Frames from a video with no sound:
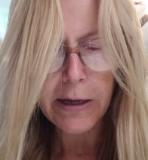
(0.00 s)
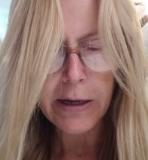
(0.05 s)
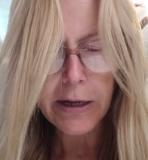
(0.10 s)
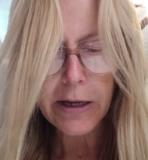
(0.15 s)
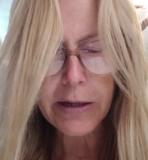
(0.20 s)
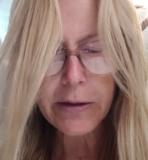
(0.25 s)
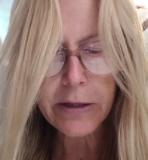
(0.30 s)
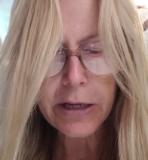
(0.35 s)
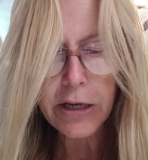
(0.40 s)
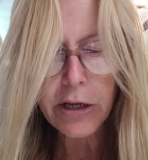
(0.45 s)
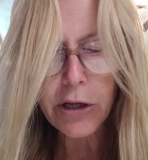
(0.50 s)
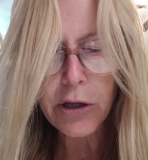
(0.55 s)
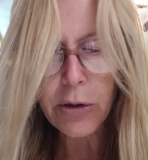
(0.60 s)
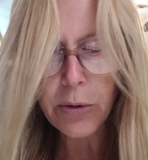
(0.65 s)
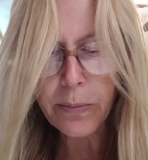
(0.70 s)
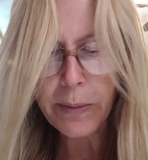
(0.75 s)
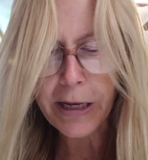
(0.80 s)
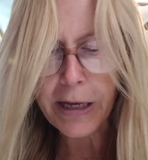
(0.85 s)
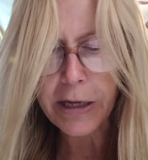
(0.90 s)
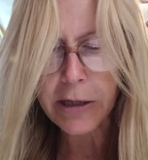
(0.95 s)
and that you
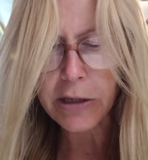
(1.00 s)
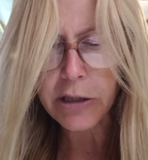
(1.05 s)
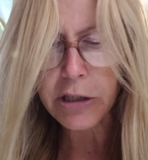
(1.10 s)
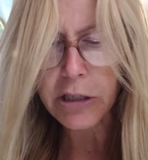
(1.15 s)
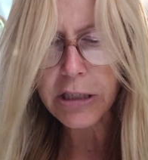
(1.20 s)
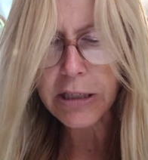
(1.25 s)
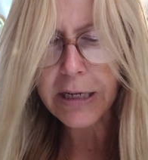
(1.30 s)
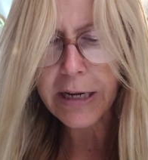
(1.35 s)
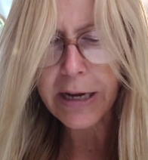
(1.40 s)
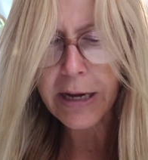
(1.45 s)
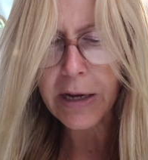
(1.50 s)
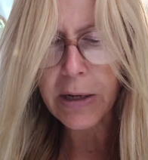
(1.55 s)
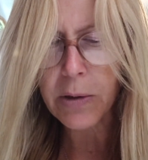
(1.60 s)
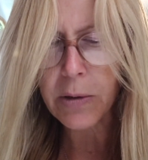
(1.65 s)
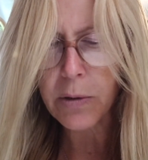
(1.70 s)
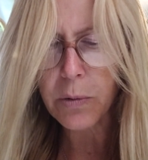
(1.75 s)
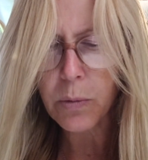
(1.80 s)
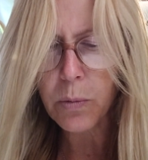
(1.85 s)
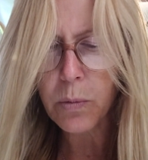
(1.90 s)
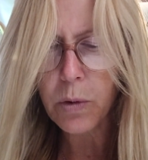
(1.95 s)
may understand
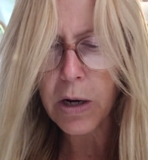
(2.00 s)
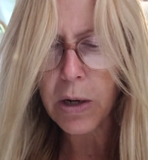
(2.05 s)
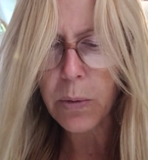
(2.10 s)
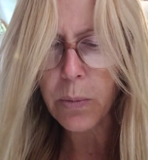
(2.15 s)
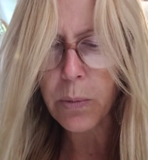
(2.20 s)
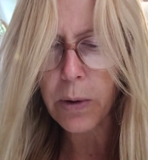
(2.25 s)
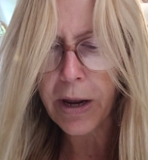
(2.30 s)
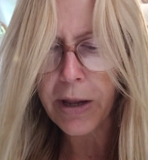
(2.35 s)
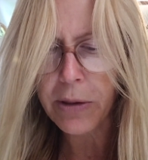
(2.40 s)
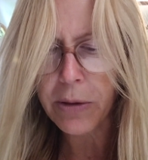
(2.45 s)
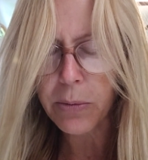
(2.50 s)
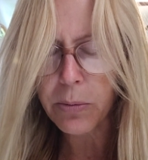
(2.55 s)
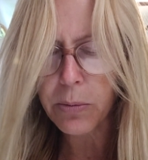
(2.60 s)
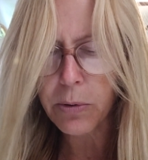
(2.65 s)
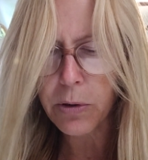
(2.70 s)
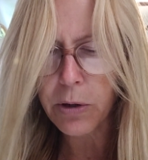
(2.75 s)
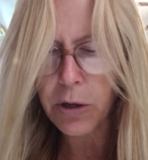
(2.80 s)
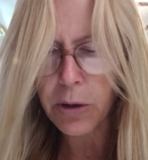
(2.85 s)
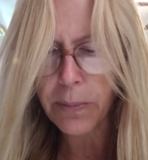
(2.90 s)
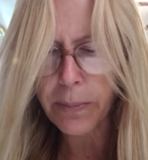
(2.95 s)
what went through
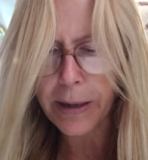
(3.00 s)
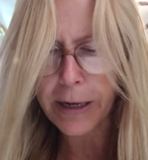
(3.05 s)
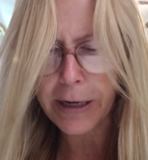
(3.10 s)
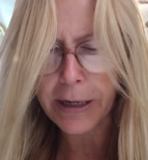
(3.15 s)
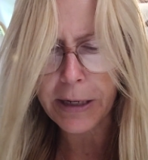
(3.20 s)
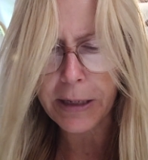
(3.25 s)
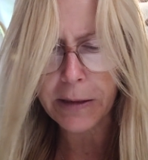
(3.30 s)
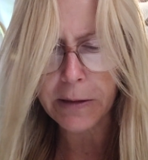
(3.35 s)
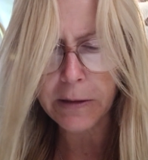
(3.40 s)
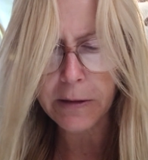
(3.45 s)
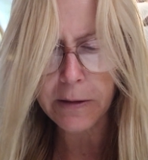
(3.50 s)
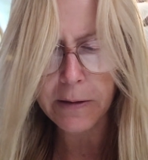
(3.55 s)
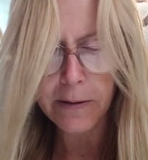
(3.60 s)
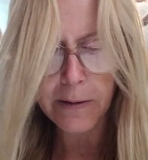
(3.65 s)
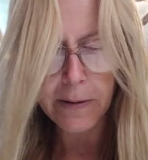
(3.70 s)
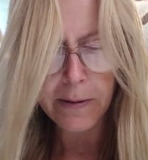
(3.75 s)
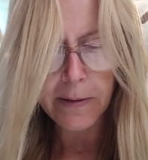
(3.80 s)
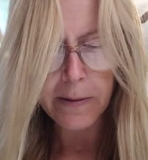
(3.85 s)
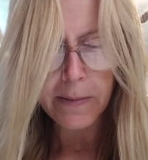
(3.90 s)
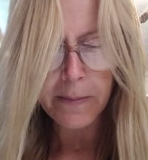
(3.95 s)
your mind.
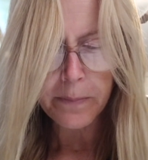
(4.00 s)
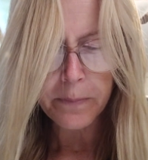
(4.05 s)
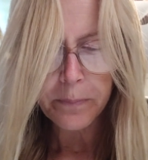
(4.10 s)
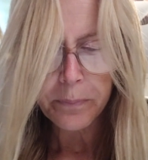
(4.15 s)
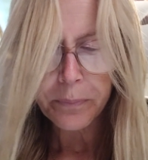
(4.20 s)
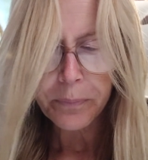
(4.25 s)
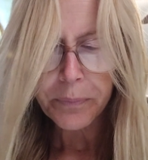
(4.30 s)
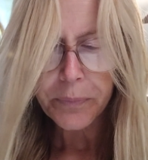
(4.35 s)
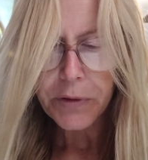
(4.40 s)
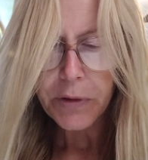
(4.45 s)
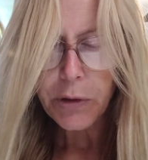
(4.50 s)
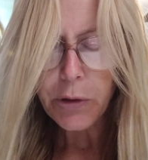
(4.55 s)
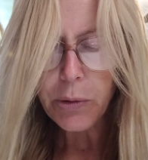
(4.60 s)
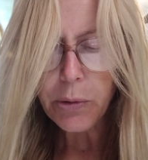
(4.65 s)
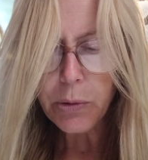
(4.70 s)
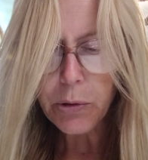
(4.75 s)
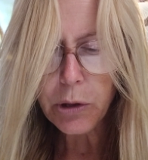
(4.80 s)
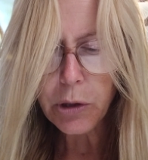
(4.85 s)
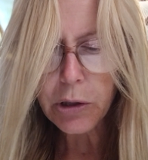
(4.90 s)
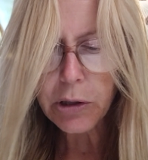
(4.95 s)
You
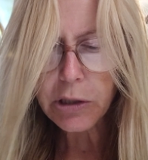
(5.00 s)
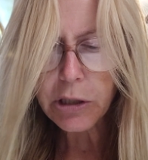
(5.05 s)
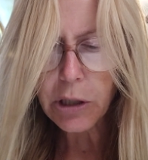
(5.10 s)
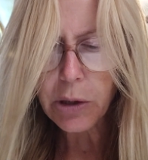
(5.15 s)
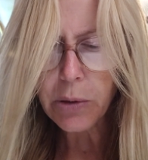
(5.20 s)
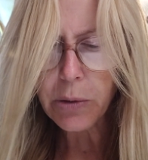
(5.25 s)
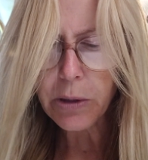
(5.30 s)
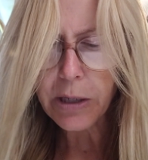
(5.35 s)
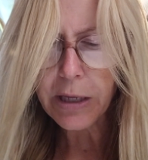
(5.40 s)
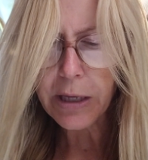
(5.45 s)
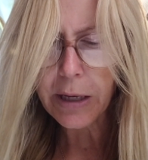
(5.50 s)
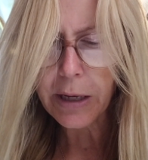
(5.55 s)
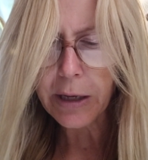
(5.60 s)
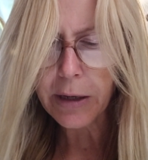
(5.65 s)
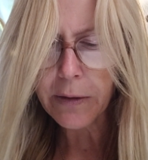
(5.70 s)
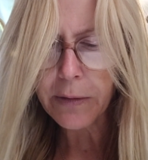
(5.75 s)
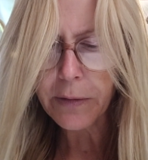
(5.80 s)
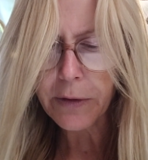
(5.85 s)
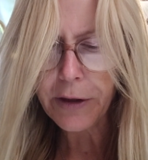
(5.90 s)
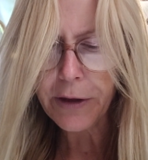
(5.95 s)
looked, O king,
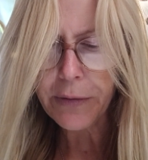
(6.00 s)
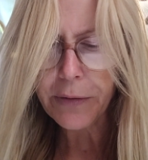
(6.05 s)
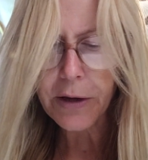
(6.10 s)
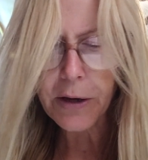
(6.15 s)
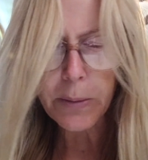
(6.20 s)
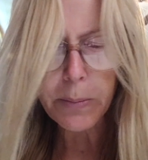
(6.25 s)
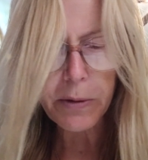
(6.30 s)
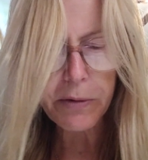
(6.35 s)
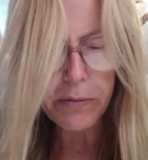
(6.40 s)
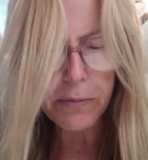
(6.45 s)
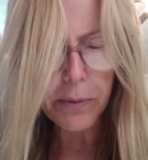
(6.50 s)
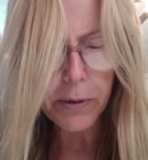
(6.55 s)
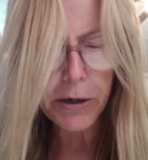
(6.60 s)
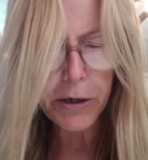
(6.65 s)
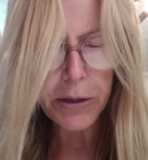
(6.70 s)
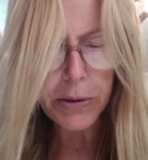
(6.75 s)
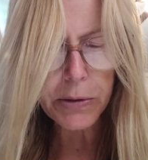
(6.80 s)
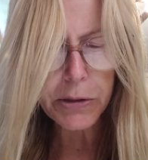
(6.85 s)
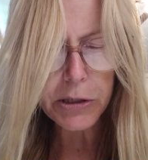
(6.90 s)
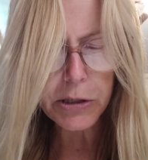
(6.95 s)
and there before
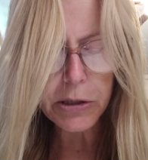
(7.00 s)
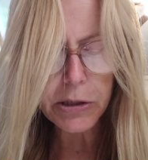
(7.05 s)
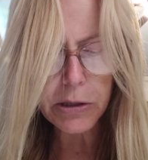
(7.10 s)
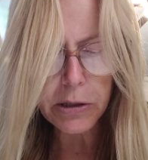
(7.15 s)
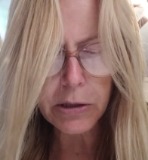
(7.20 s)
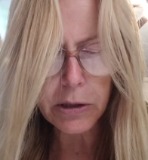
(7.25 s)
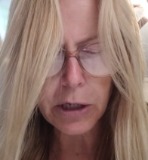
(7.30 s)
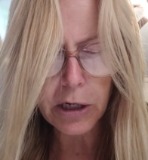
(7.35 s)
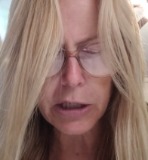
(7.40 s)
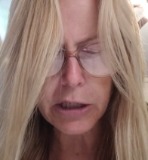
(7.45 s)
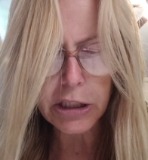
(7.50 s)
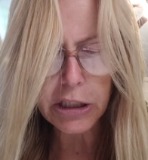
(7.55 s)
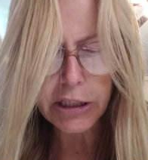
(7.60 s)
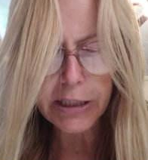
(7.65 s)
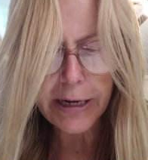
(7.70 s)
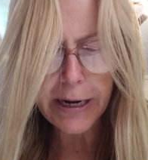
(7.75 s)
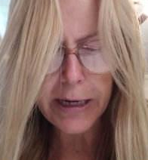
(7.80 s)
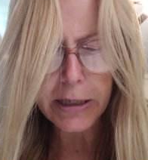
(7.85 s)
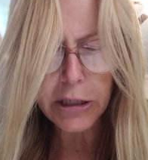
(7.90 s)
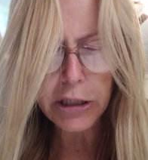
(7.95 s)
you stood a large
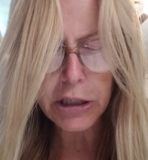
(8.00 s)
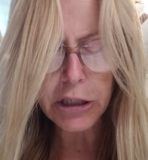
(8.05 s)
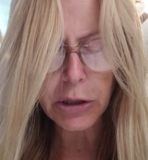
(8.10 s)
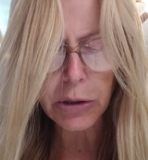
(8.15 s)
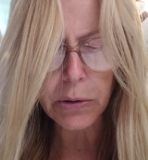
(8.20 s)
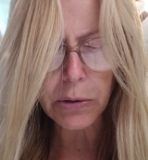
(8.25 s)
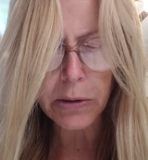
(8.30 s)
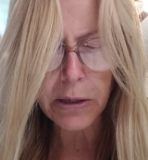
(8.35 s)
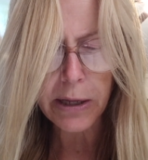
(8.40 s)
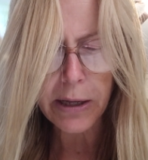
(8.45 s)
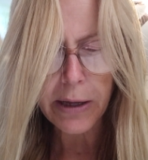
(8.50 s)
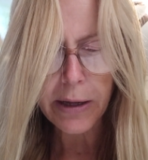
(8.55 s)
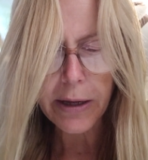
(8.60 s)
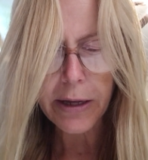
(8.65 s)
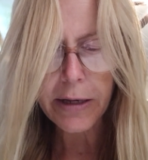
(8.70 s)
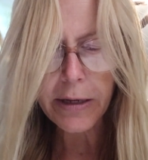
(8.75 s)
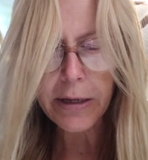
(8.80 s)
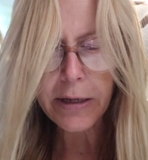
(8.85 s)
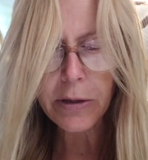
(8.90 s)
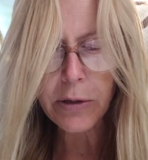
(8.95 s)
statue,
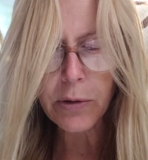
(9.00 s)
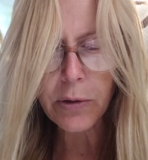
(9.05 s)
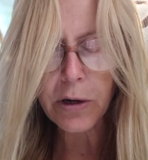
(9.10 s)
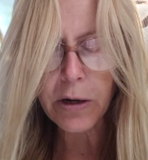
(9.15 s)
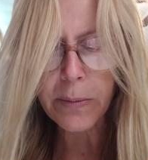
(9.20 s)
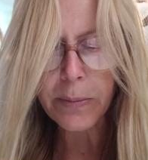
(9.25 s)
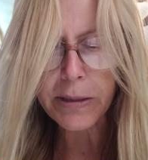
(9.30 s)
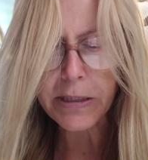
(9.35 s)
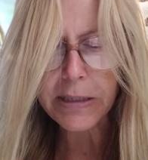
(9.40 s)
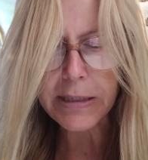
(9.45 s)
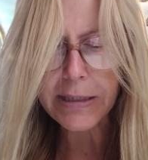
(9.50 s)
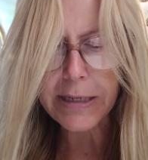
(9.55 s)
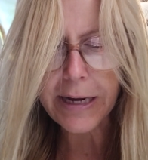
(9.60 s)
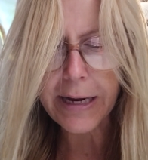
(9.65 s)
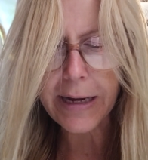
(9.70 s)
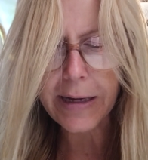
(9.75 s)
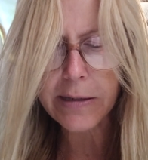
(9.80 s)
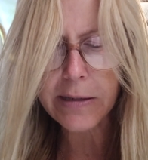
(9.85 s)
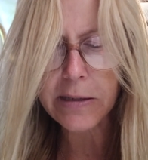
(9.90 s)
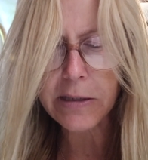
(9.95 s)
an enormous,
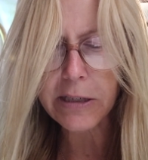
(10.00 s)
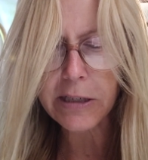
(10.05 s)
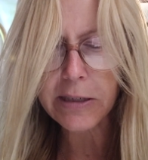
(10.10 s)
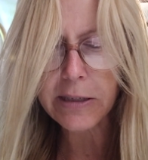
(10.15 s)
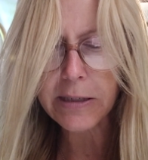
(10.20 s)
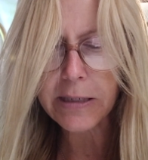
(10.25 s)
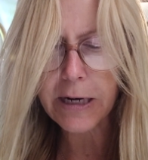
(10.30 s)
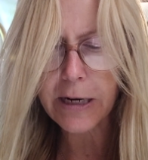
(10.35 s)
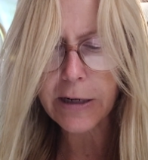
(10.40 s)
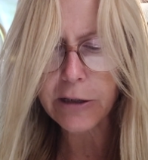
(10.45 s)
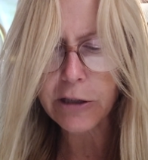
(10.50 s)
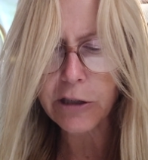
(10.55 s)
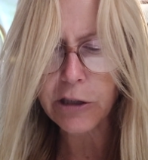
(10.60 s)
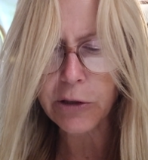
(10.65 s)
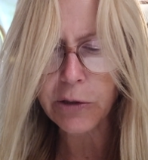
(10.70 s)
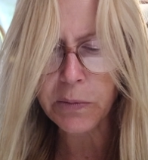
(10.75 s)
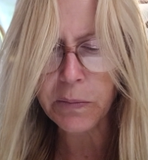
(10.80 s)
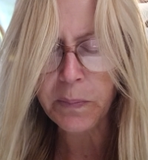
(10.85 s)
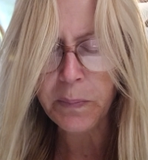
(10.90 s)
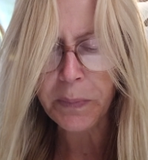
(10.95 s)
dazzling
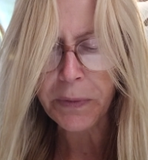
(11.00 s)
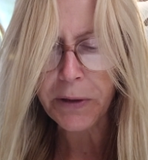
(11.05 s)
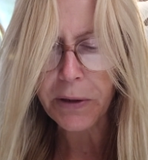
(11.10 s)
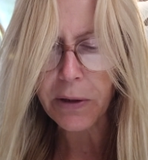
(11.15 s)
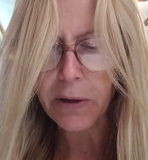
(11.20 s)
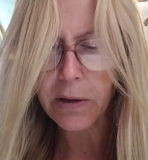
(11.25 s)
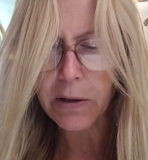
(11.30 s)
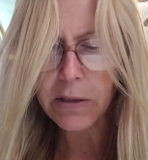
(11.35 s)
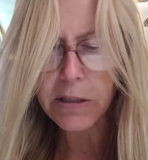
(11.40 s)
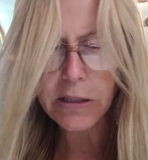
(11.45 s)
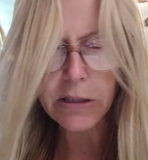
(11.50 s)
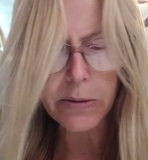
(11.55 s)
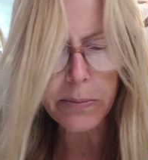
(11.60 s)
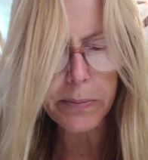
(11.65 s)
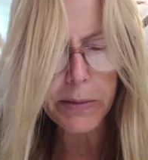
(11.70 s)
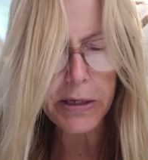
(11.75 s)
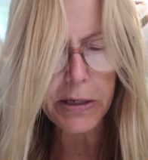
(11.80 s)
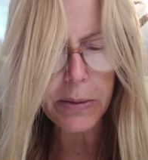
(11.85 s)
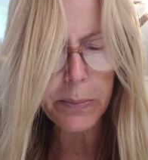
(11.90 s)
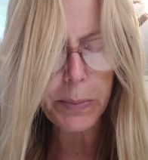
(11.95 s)
statue, awesome
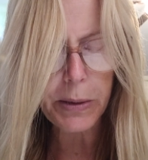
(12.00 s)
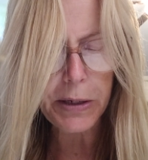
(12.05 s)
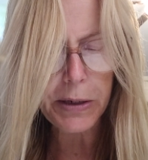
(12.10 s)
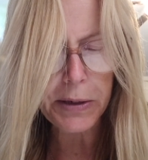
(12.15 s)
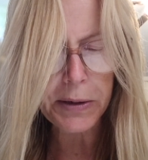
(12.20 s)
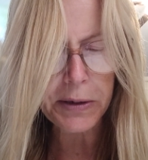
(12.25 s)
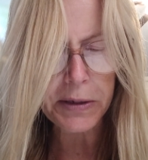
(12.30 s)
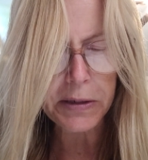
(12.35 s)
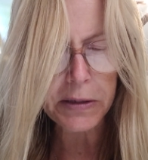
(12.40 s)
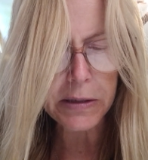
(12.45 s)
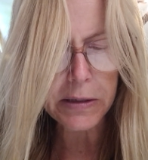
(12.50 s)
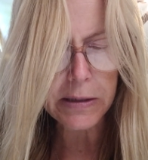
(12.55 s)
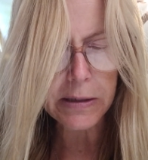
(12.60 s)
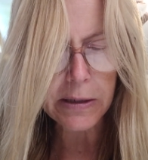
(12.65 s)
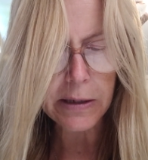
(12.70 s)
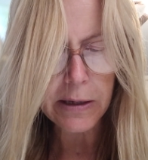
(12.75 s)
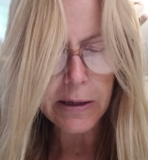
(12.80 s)
in appearance.